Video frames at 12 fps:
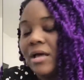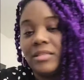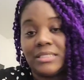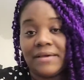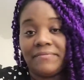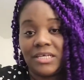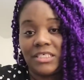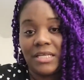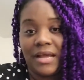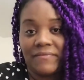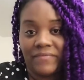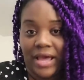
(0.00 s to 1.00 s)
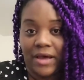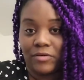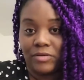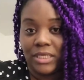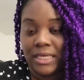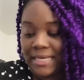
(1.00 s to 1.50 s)
The definition I
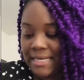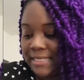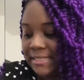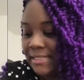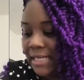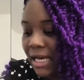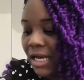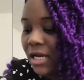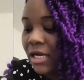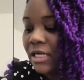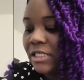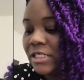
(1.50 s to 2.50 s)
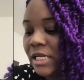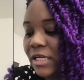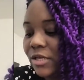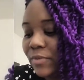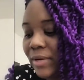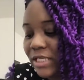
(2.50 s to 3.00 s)
found is
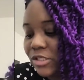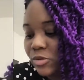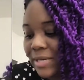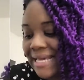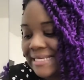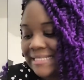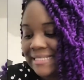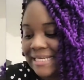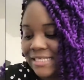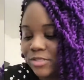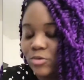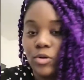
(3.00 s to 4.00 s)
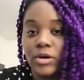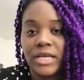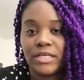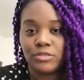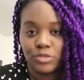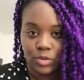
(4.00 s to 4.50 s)
continuing to exist or
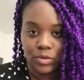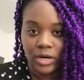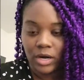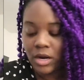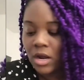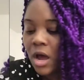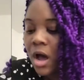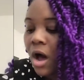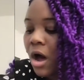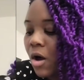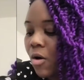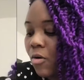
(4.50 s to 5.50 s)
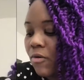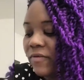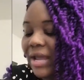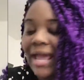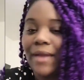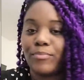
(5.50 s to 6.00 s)
endure over
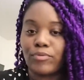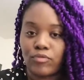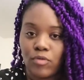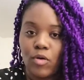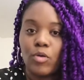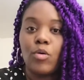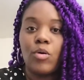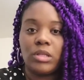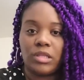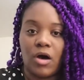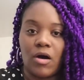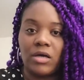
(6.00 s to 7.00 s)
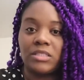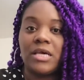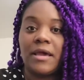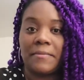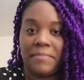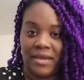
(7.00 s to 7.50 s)
a prolonged
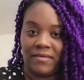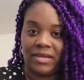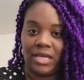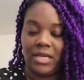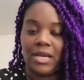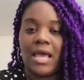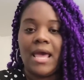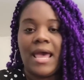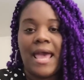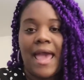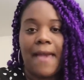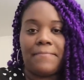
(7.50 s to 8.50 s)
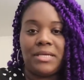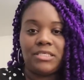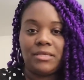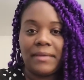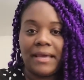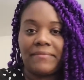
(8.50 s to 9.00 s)
period. And
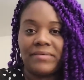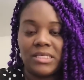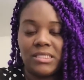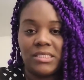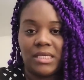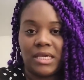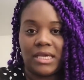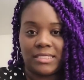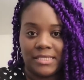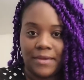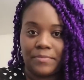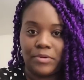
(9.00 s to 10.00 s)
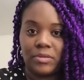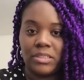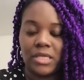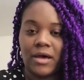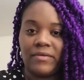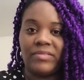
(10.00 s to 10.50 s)
Bishop gave us the examples
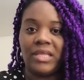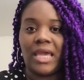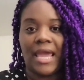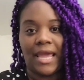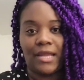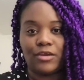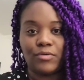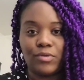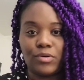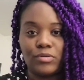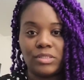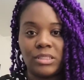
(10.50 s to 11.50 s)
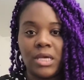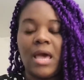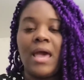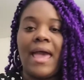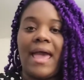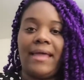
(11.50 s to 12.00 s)
of the annuals
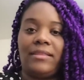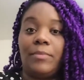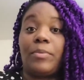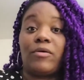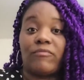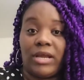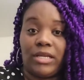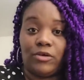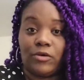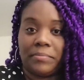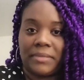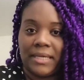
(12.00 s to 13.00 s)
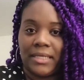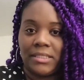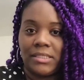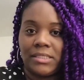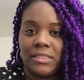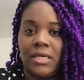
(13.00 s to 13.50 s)
and the perennial
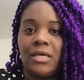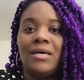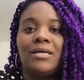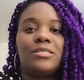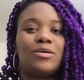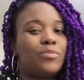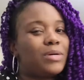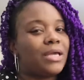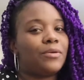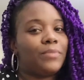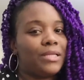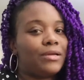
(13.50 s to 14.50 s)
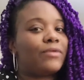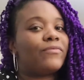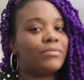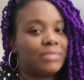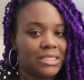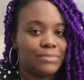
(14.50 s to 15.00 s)
plants. So what can we learn
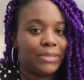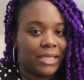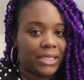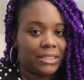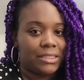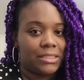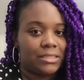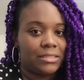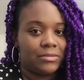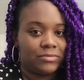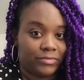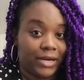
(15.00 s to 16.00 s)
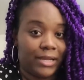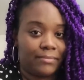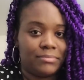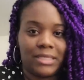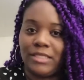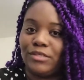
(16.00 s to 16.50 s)
from these plants,
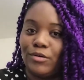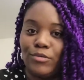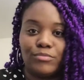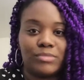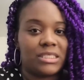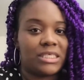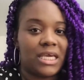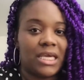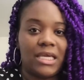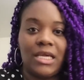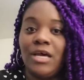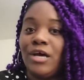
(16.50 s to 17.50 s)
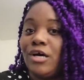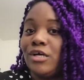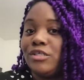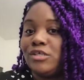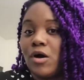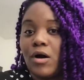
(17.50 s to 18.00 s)
right? That don't see,
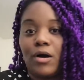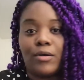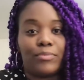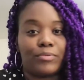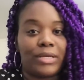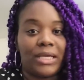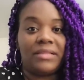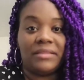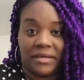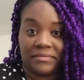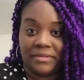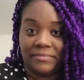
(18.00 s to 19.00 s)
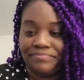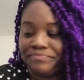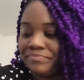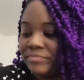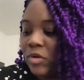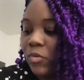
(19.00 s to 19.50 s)
talk, breathe, nothing.
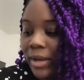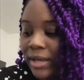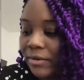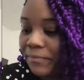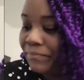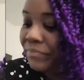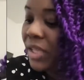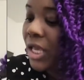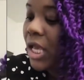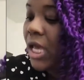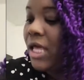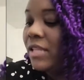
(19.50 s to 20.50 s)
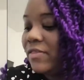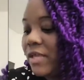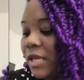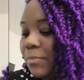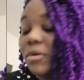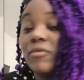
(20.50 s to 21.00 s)
Well,
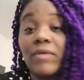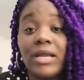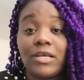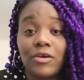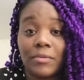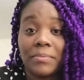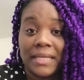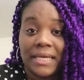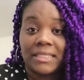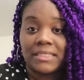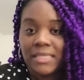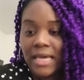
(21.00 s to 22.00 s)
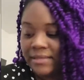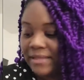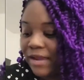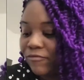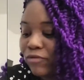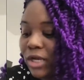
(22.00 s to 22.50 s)
the perennial plants,
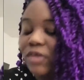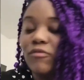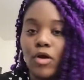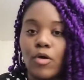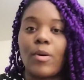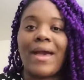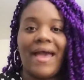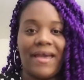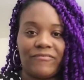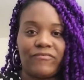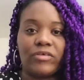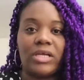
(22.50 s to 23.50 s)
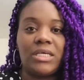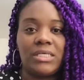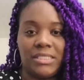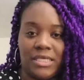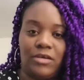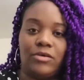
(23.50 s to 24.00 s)
they regrow every
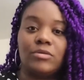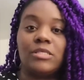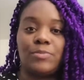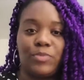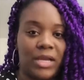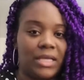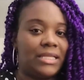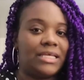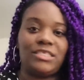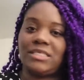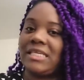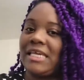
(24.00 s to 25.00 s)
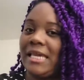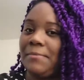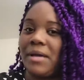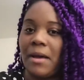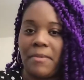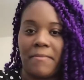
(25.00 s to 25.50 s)
single spring. They just
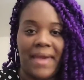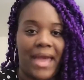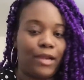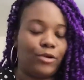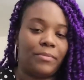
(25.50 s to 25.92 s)
keep coming back.